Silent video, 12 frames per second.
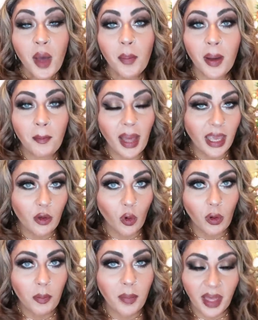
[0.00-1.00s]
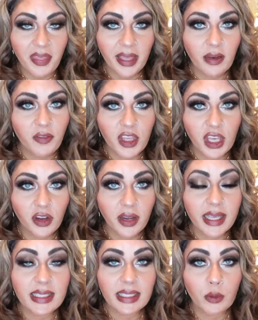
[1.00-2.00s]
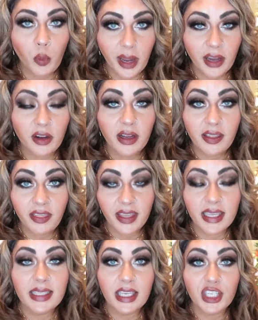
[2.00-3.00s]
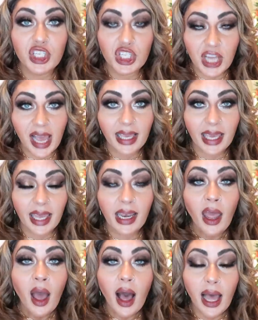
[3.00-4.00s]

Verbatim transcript: but my goal by the end of the year is to wear this jacket.